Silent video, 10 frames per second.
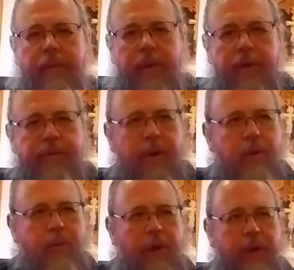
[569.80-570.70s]
in the
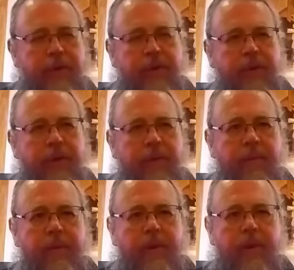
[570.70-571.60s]
far West,
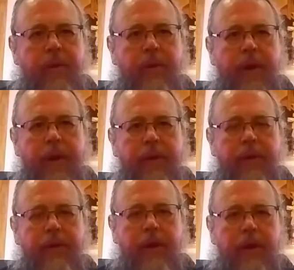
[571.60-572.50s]
you had
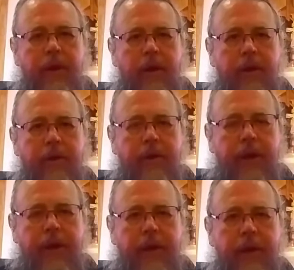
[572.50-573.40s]
uh,
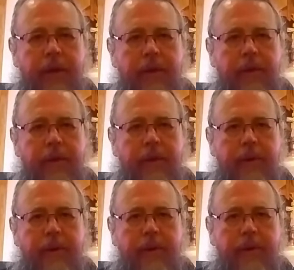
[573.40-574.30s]
in
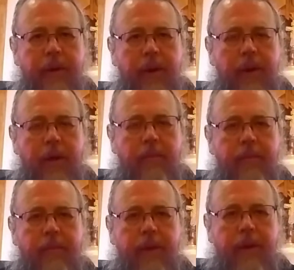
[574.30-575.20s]
in uh,
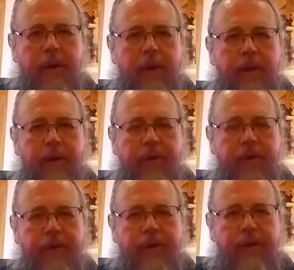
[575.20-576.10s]
in
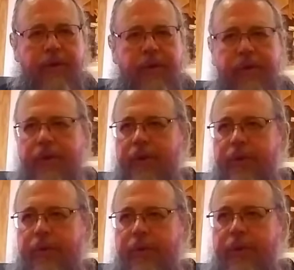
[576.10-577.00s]
the in the sixth
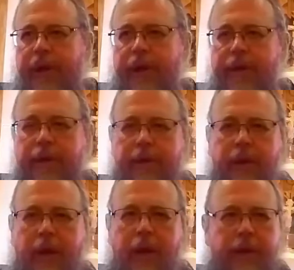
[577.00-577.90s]
century you'd had the
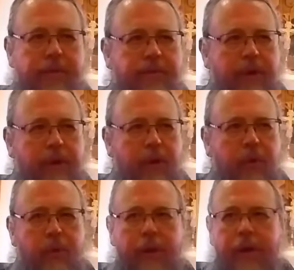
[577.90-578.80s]
the
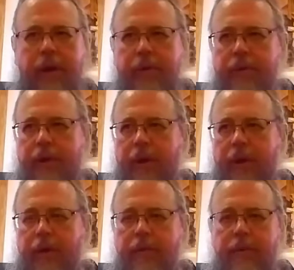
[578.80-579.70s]
filioque uh,
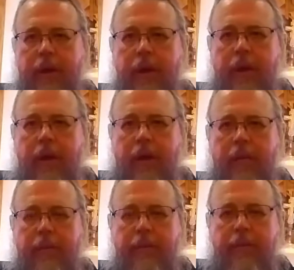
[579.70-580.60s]
uh,
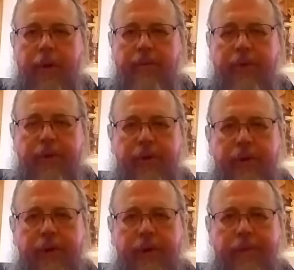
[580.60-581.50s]

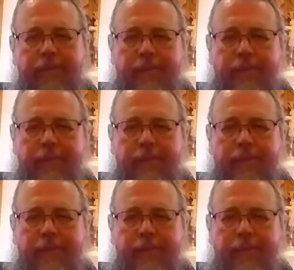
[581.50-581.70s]
officially